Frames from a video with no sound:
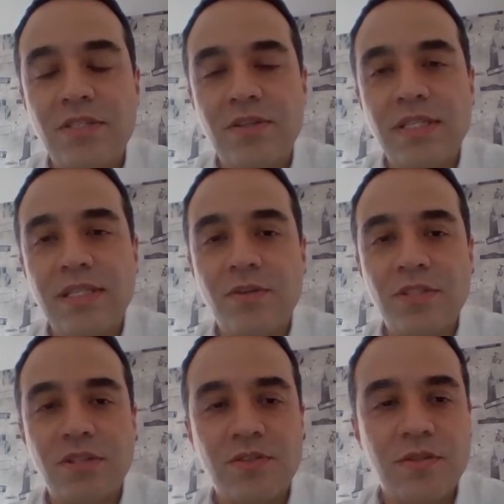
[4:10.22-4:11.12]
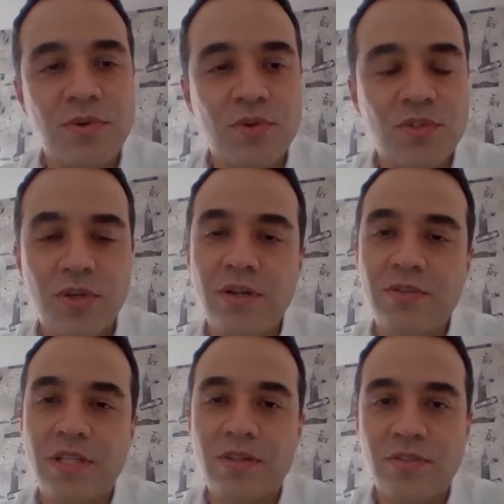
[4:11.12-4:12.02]
developed or
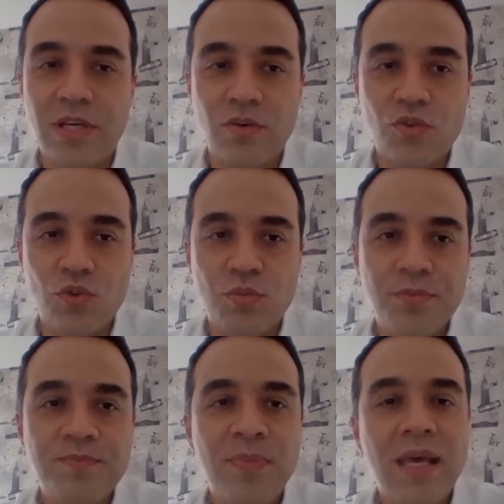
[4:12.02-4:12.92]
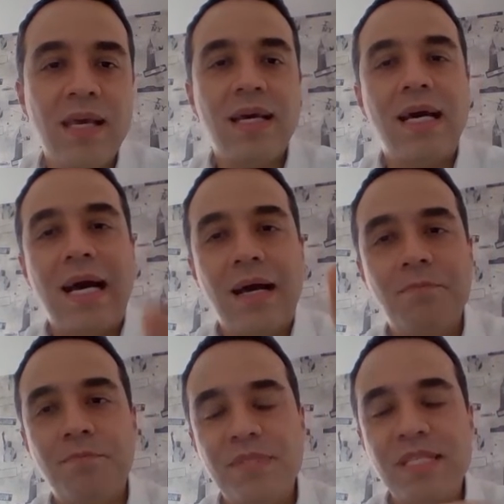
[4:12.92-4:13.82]
distributed in
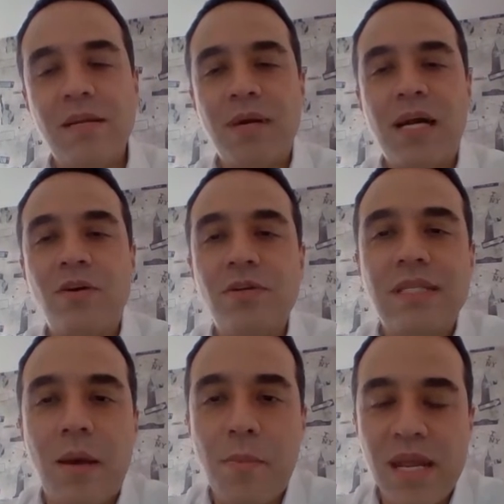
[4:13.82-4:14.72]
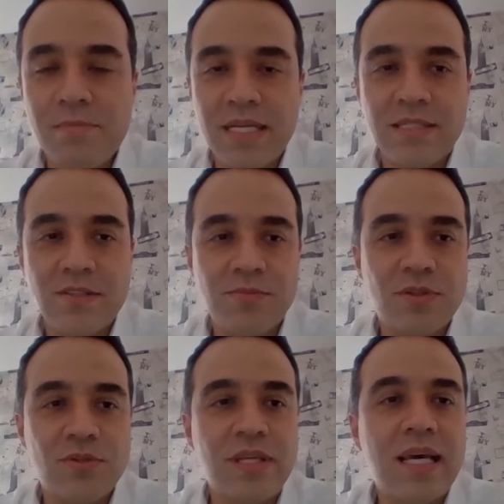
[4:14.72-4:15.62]
different periods. For
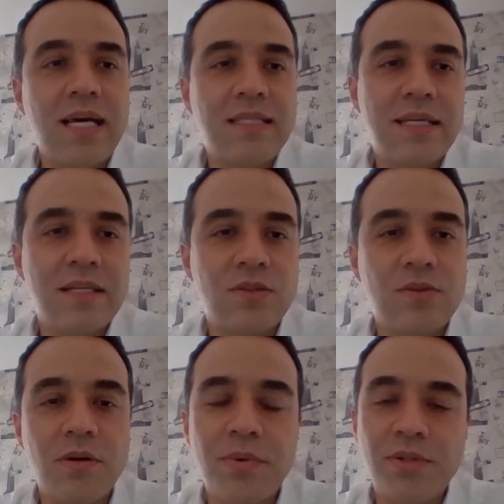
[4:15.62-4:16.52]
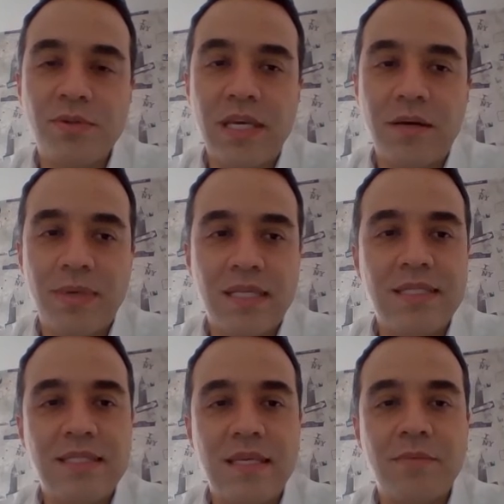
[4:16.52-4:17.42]
instance, we can see that they are
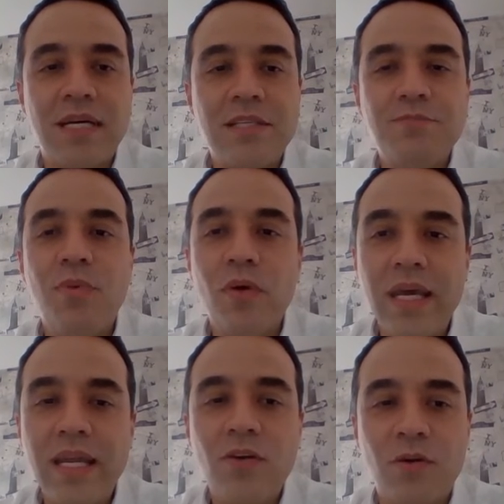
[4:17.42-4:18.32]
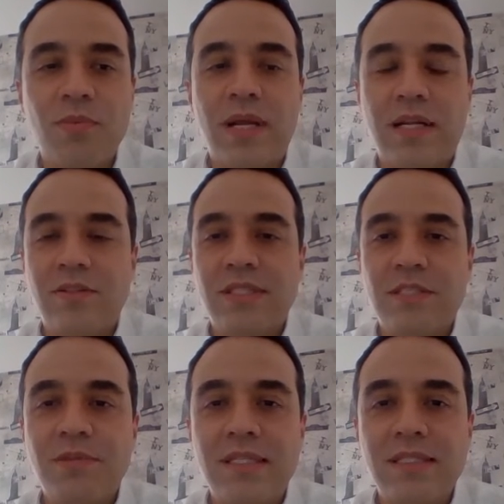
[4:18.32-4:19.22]
taking
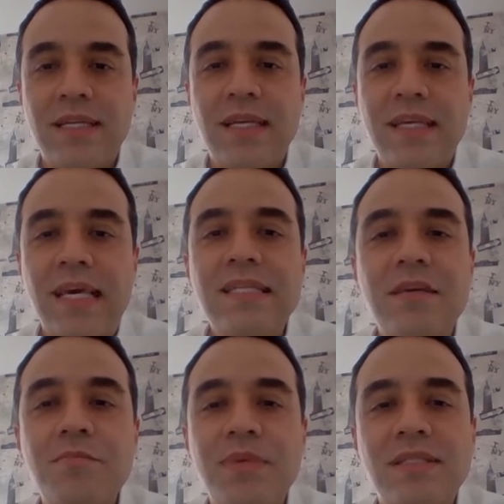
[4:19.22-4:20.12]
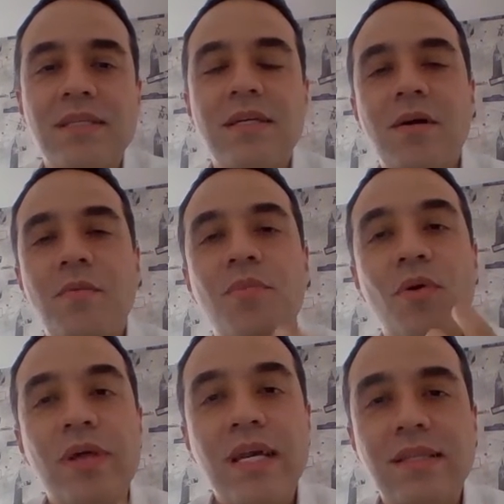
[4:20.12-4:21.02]
even higher than 5
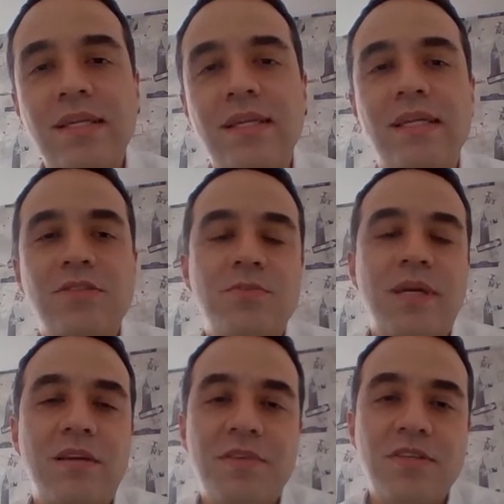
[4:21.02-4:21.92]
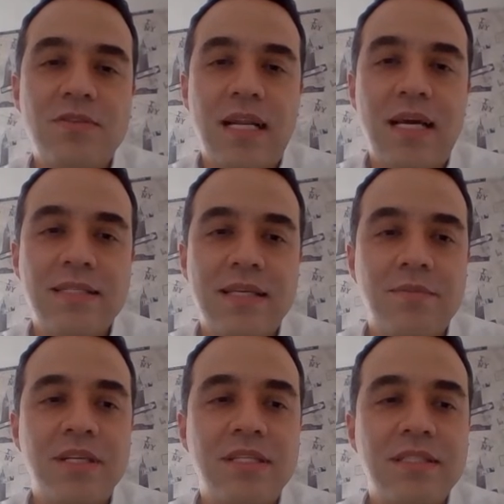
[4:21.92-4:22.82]
years to
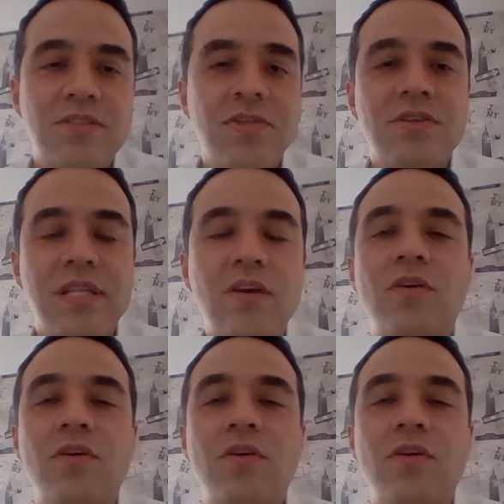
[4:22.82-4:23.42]
be set.